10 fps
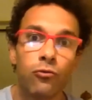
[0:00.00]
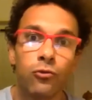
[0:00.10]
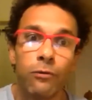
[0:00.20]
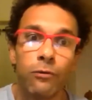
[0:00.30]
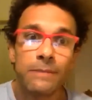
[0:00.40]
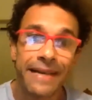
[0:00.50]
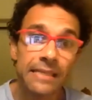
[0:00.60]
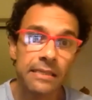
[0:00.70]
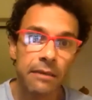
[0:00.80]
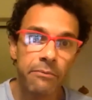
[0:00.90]

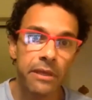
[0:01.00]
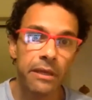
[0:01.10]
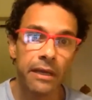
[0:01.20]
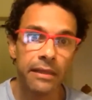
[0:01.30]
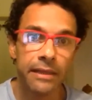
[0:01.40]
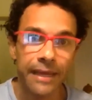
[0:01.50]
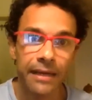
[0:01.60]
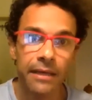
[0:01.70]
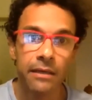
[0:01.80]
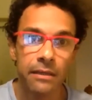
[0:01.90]
express something, and
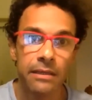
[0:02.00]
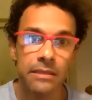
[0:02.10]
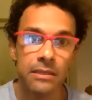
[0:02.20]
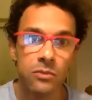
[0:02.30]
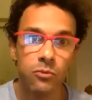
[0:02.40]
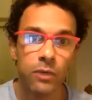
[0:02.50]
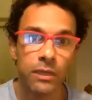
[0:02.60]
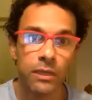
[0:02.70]
then this is what